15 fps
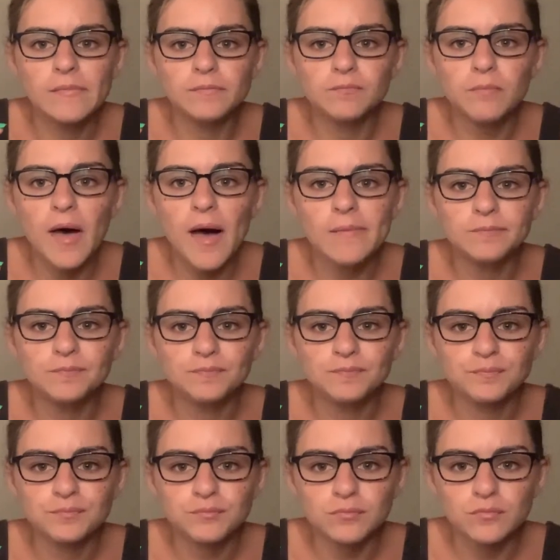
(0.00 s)
But
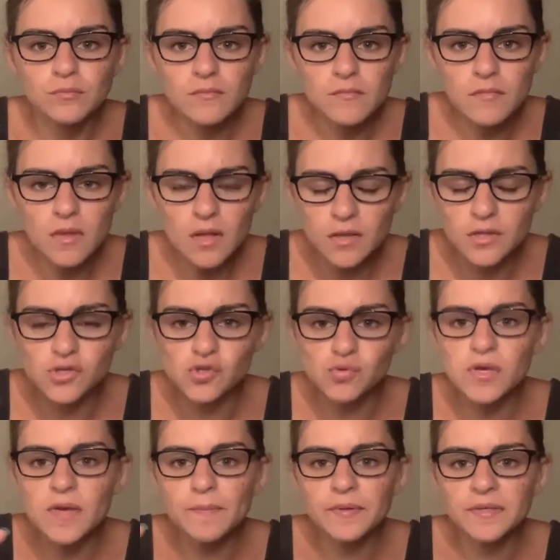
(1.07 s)
the
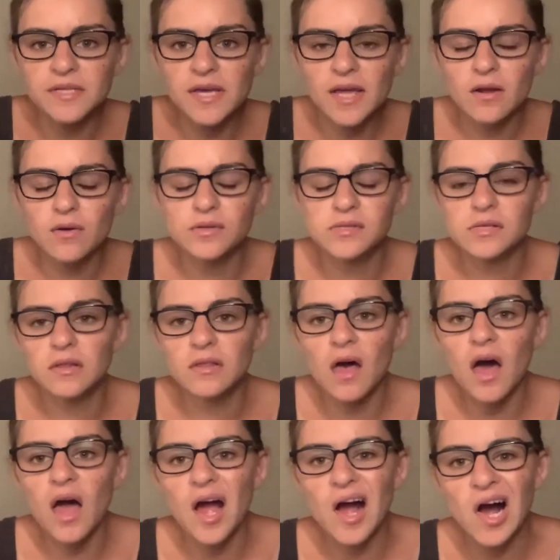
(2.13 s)
sweet potato is a
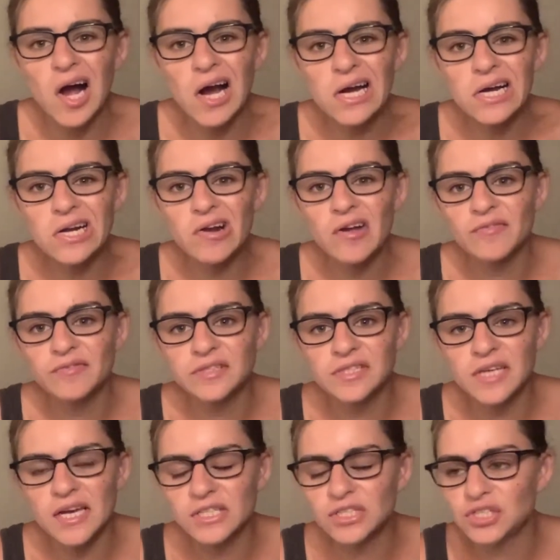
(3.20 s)
lot harder of a
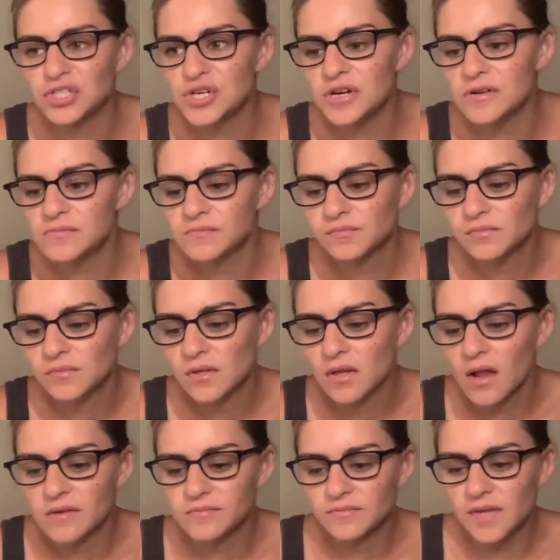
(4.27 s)
texture
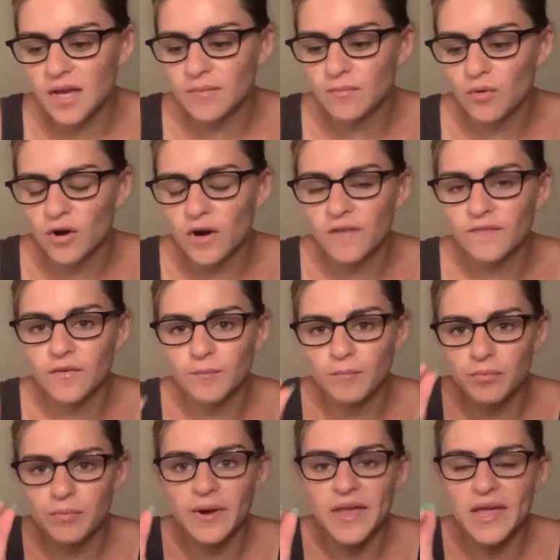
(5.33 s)
and more of a
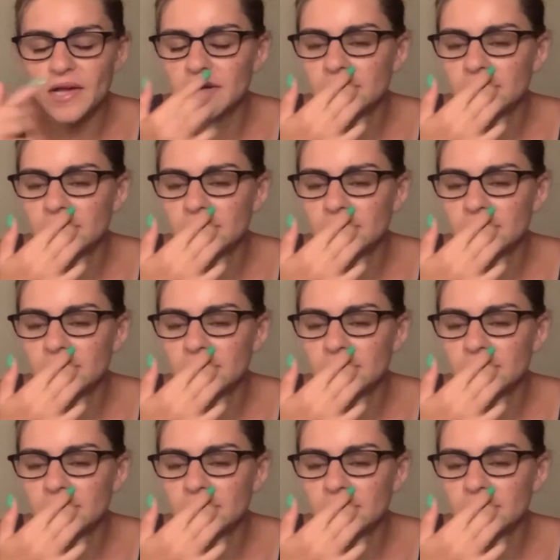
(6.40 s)
break